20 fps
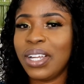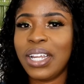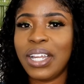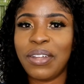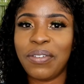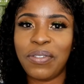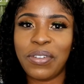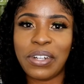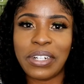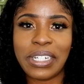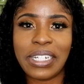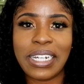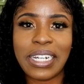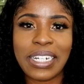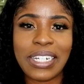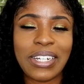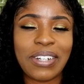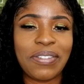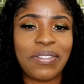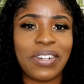If you
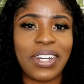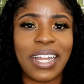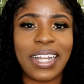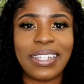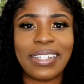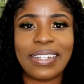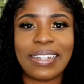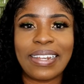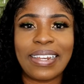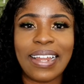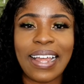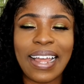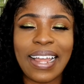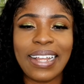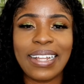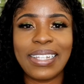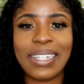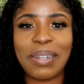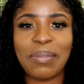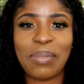did, don't forget to
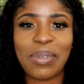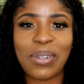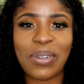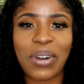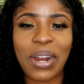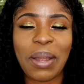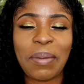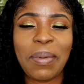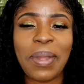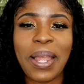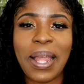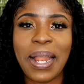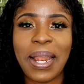like, subscribe.